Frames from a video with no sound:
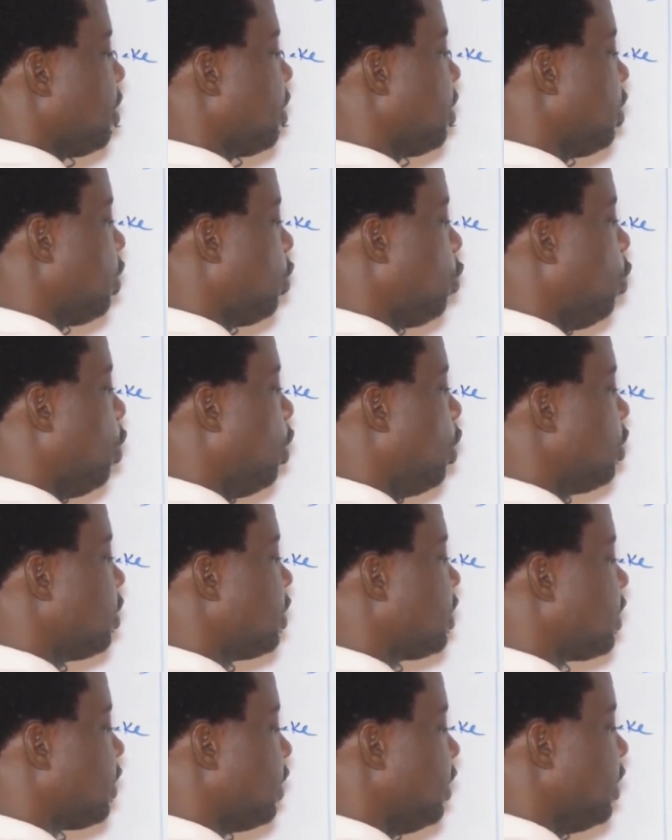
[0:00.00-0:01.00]

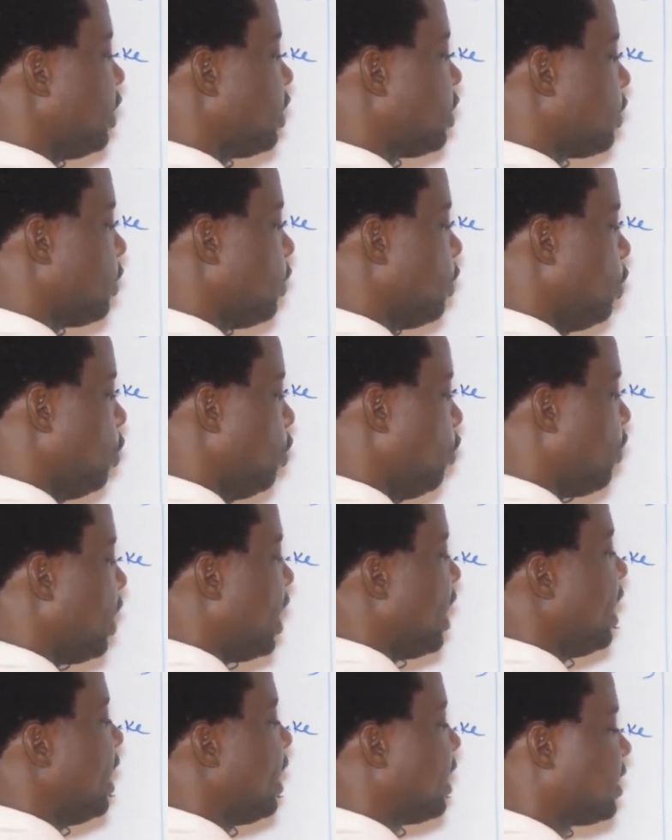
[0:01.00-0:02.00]
equals 6
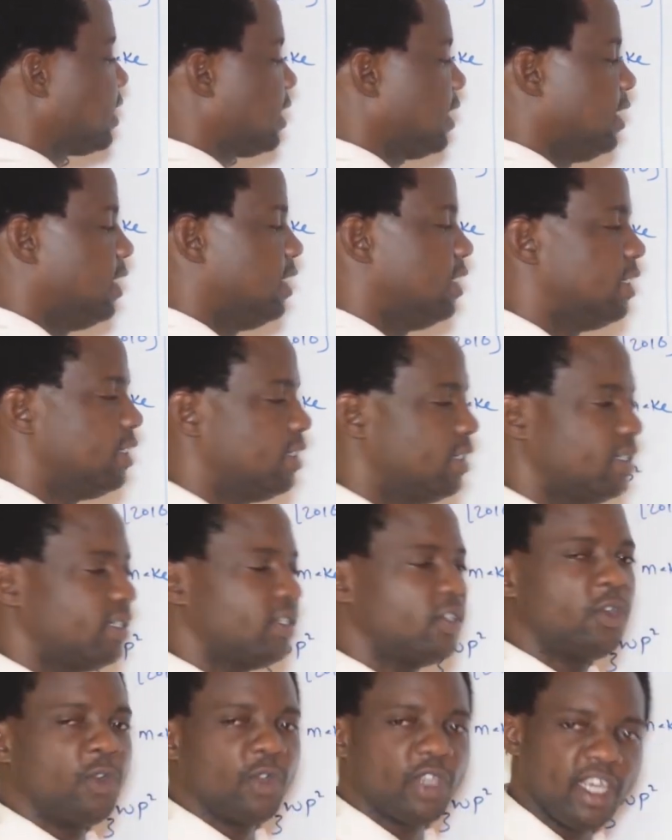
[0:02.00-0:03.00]
over x.
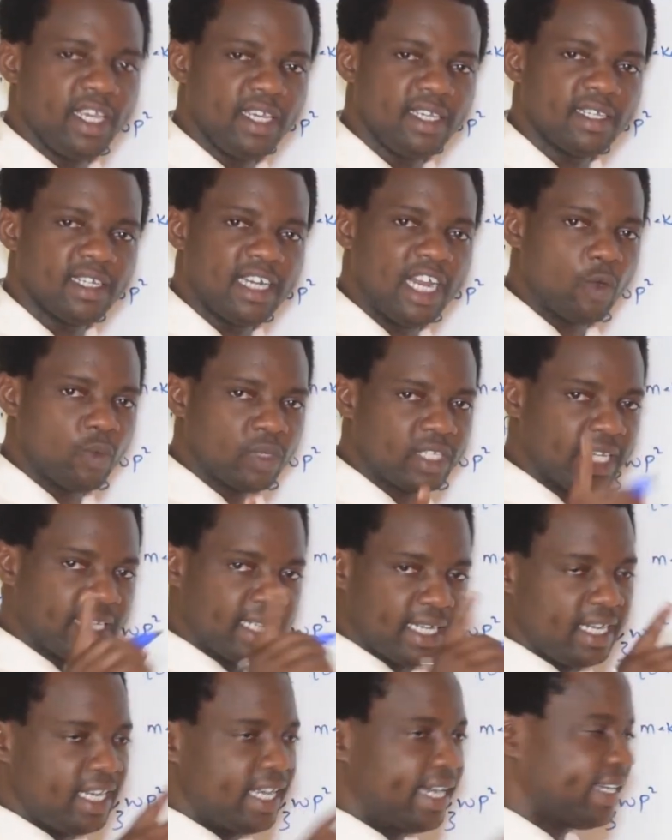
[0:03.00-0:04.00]
Okay, like I said
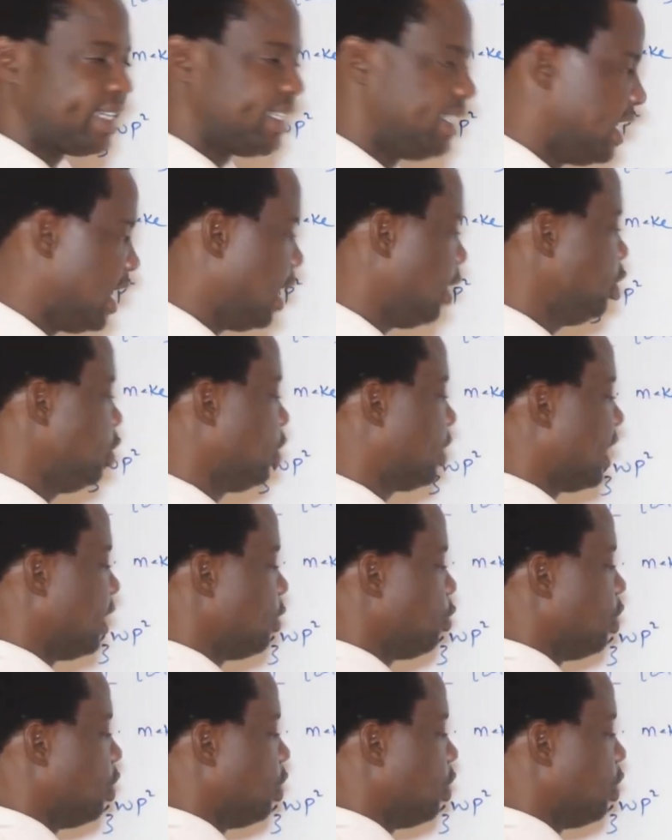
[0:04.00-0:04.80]
earlier, now you can